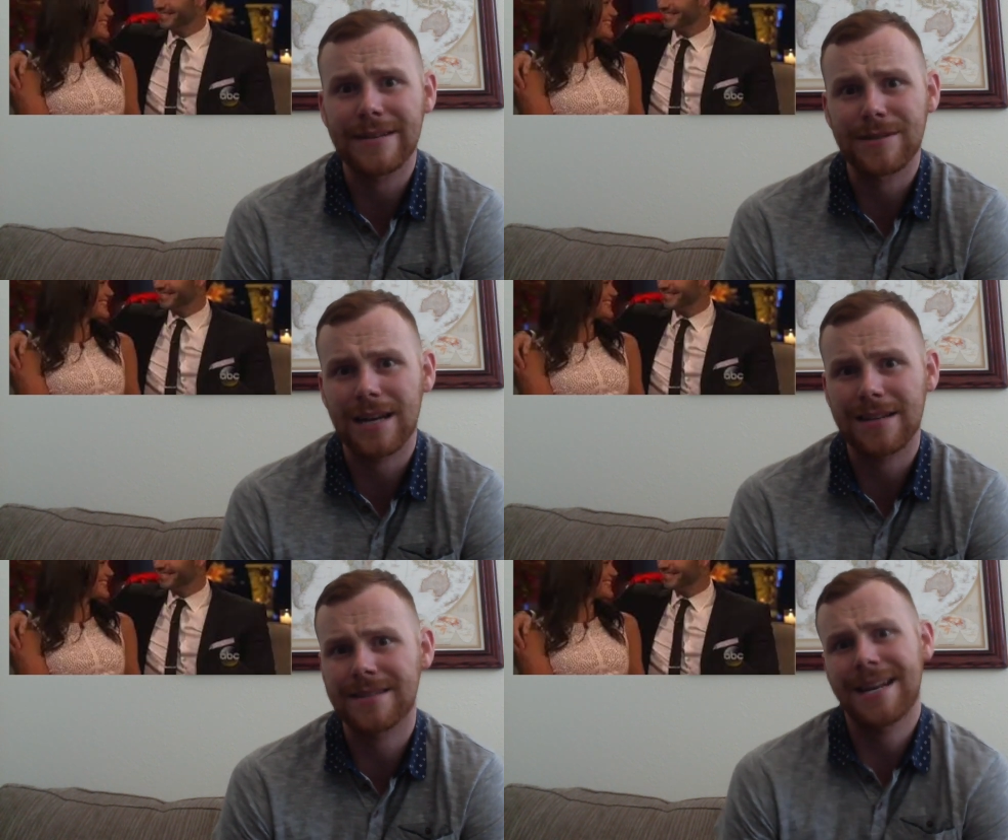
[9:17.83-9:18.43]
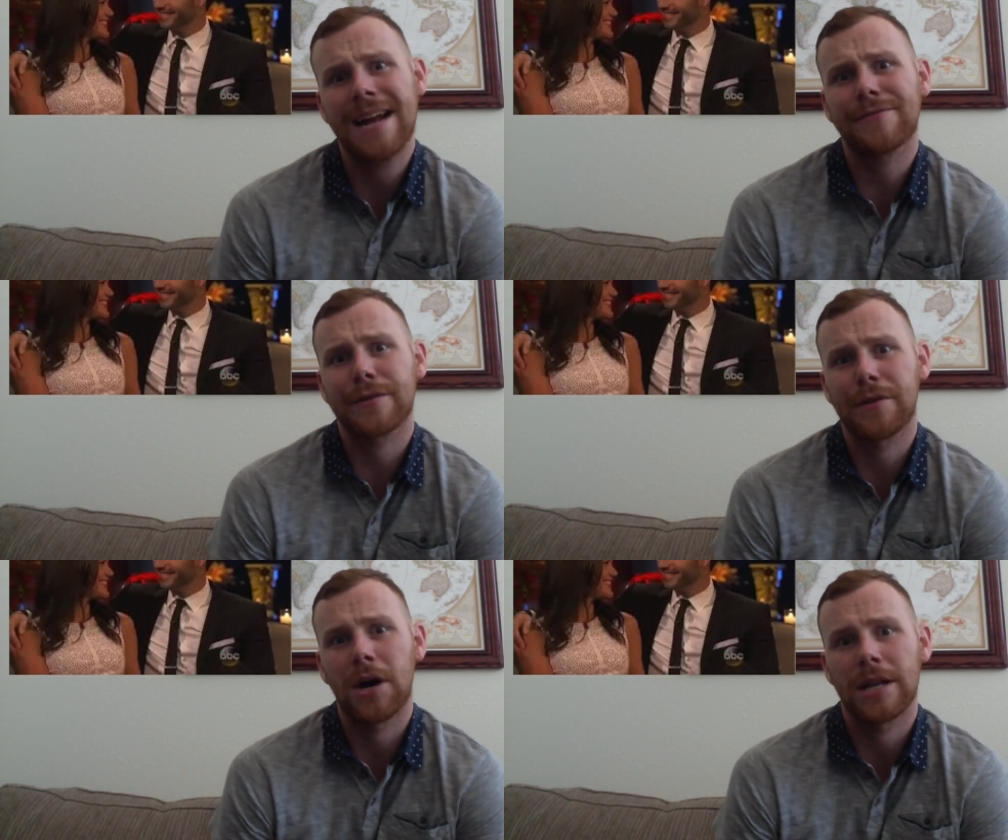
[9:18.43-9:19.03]
It was like, it's an
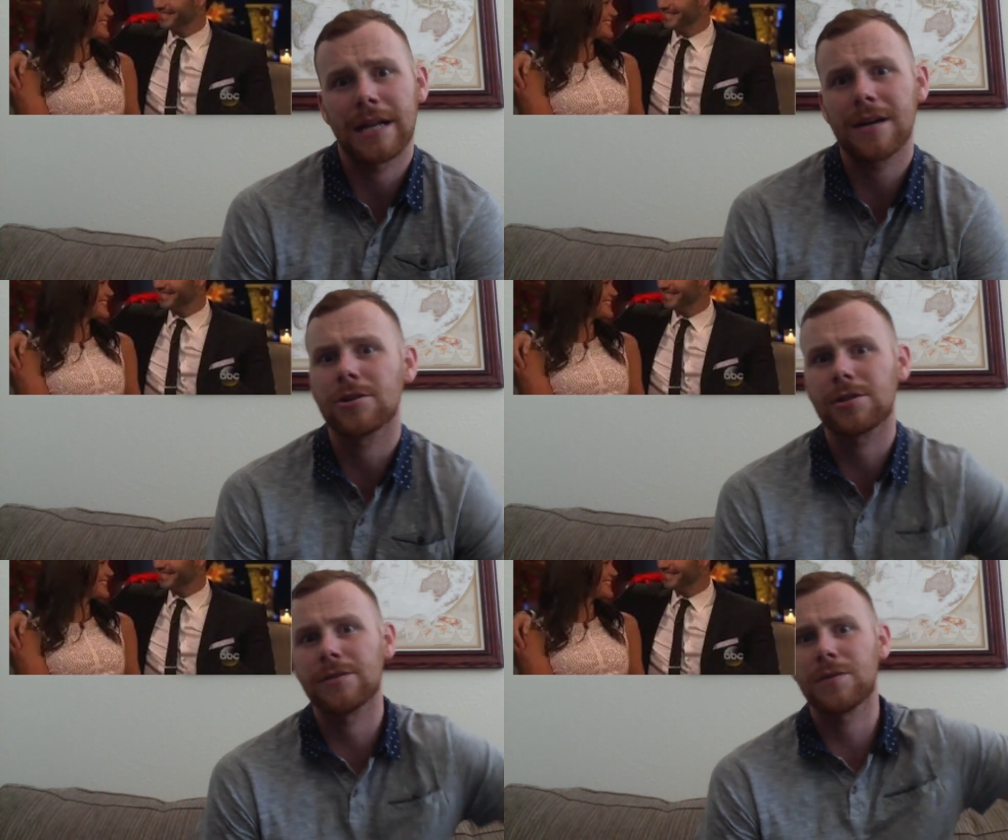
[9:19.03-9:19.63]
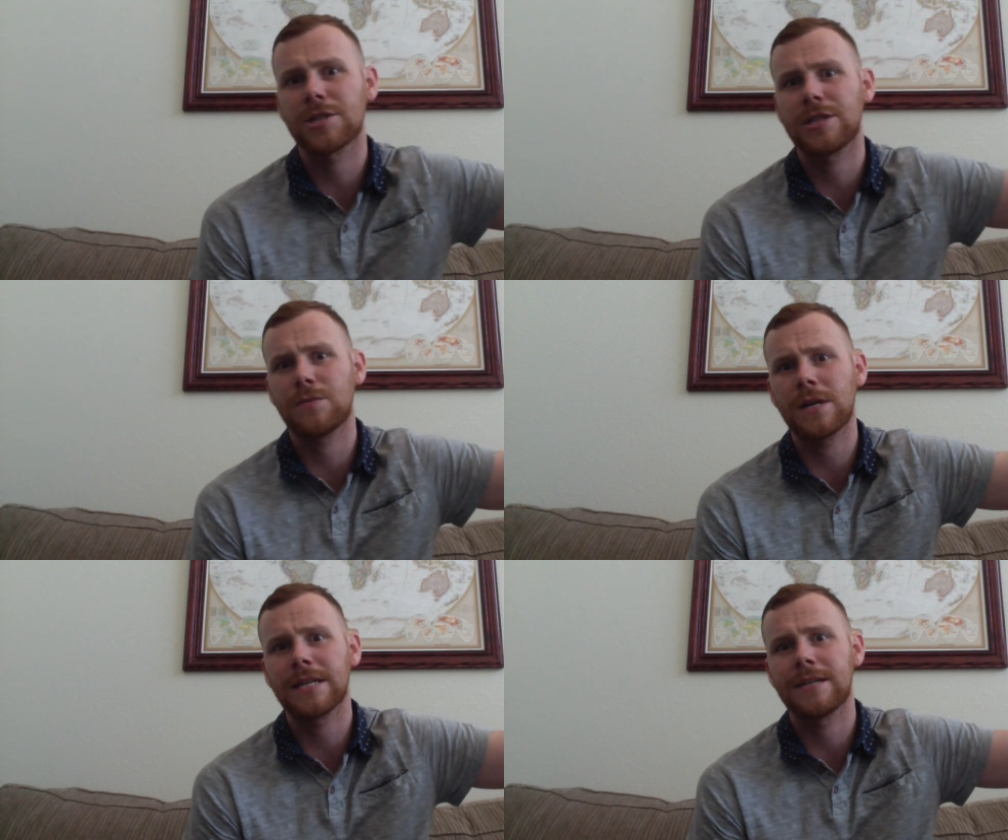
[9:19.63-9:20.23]
afterthought. Like, oh, the one she
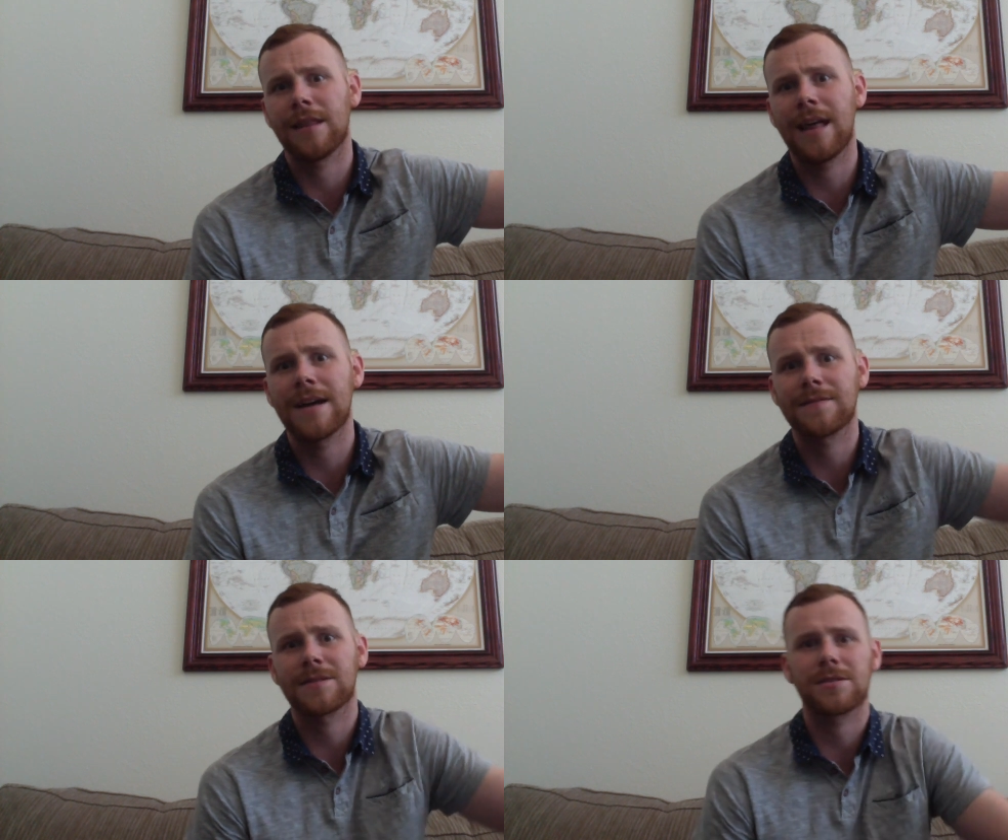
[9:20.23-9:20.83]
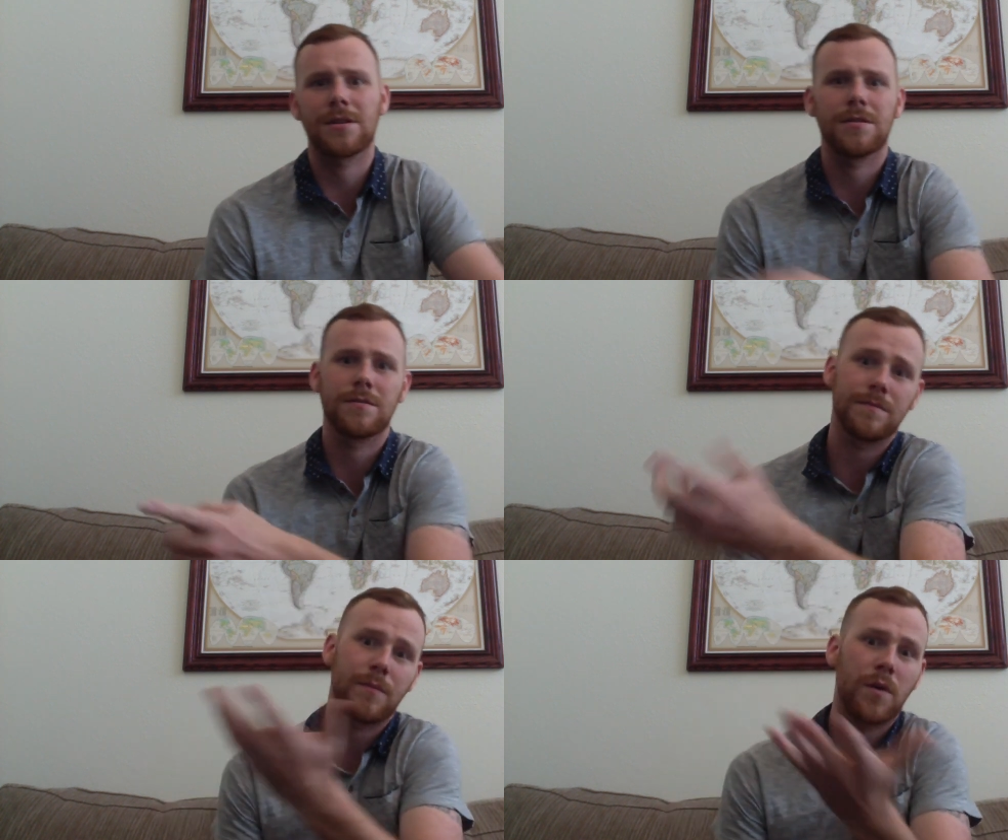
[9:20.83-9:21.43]
wanted left,
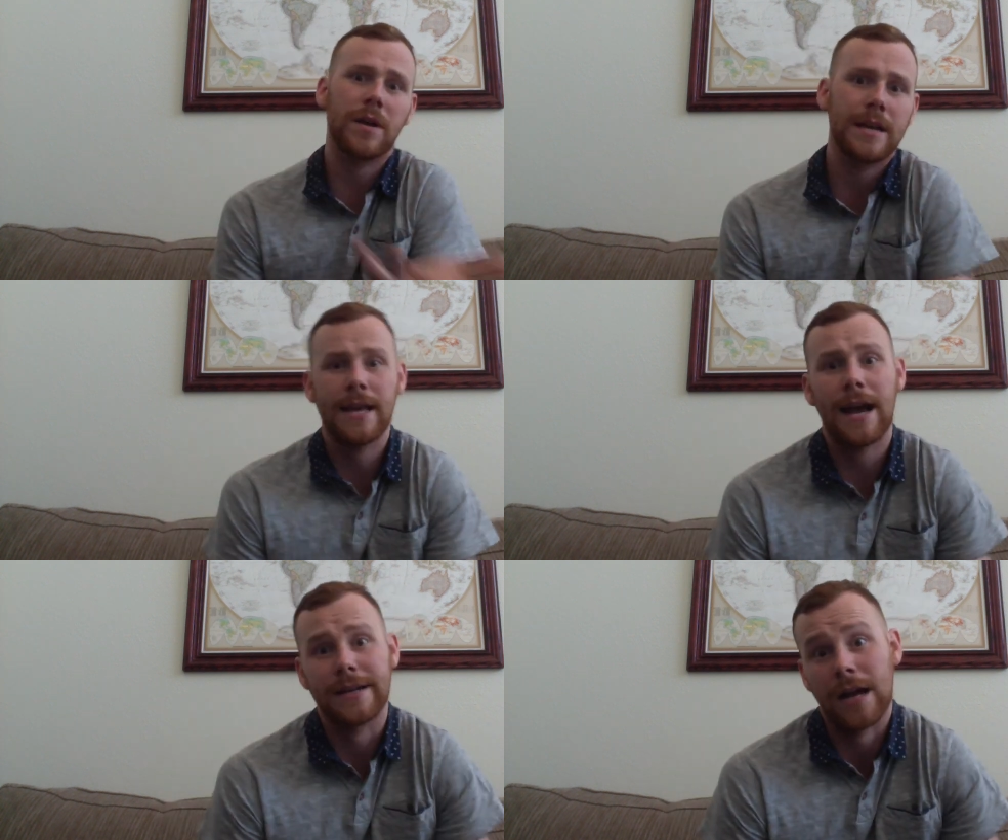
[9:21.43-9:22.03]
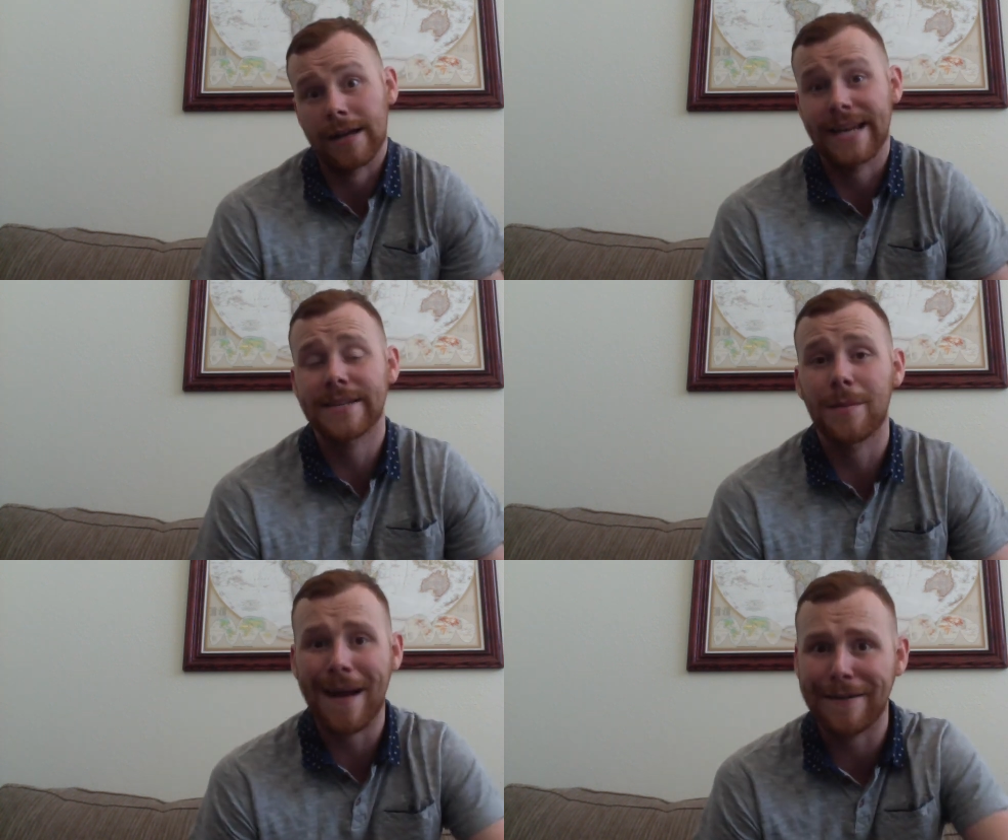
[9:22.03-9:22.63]
so, okay, yeah, I
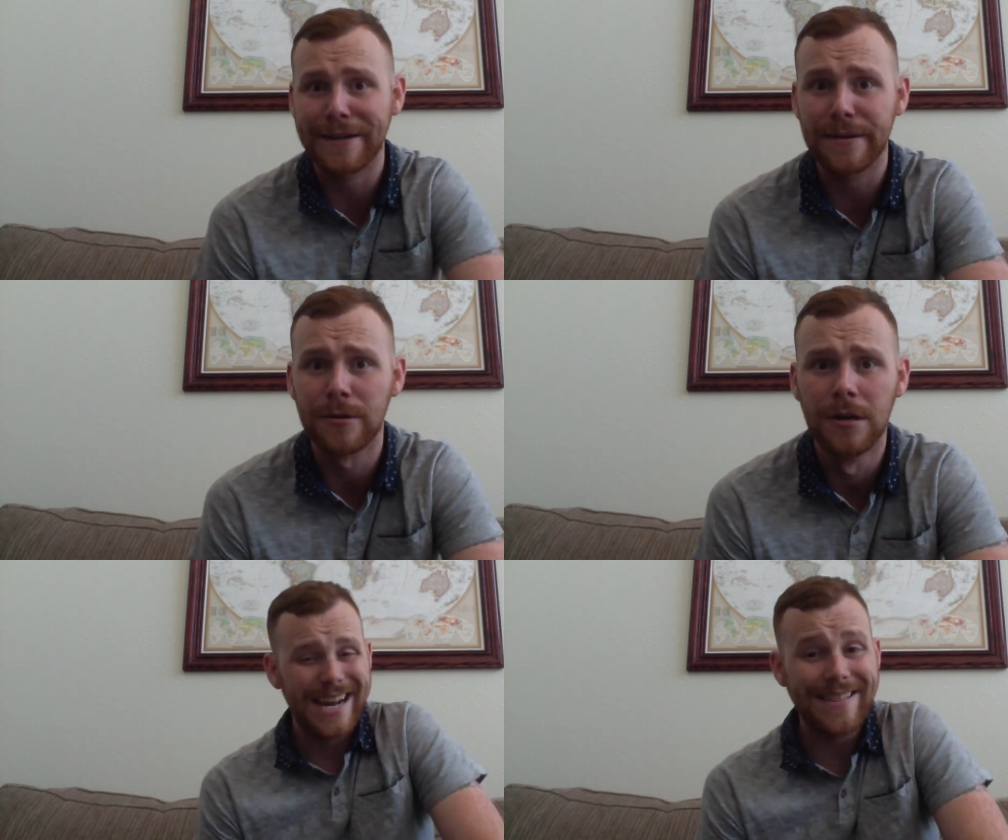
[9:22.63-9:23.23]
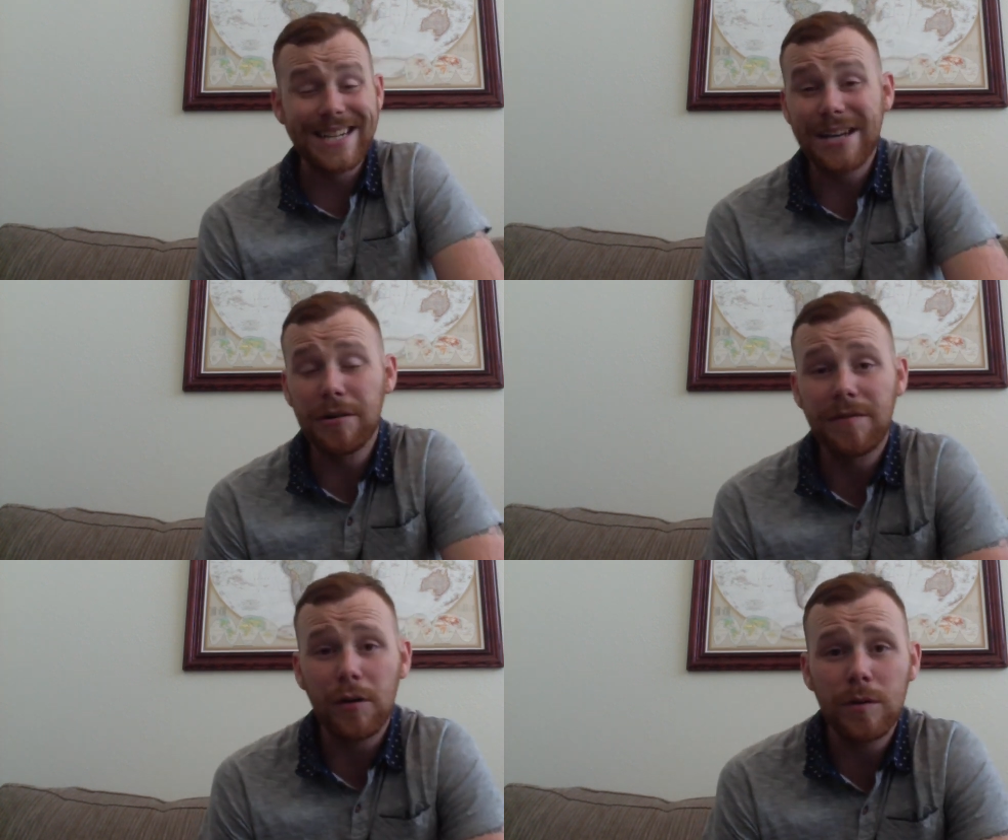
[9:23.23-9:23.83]
guess I'll marry you. And that's
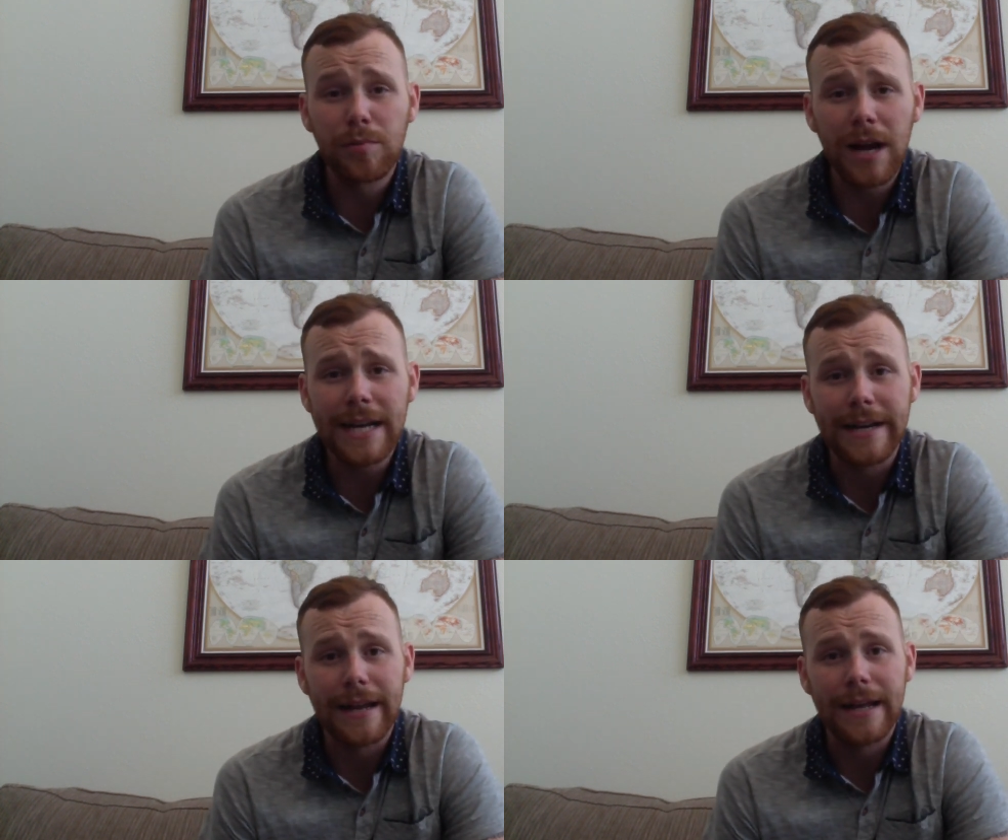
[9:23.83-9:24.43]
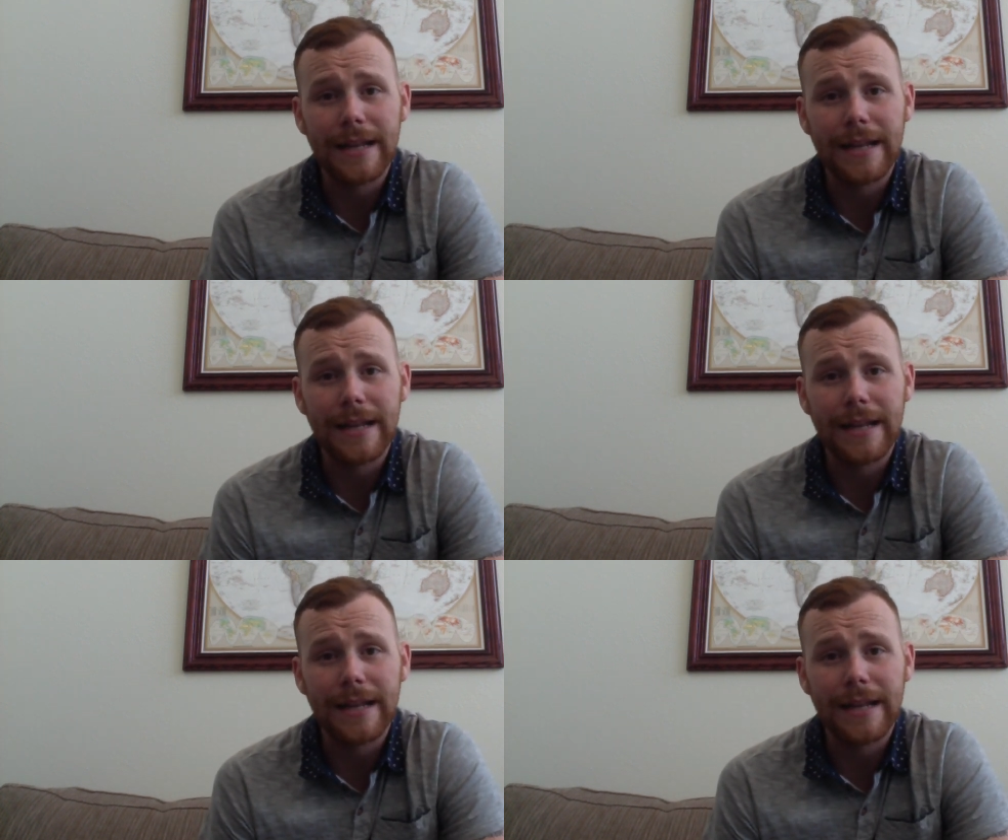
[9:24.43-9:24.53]
how it felt with Brian.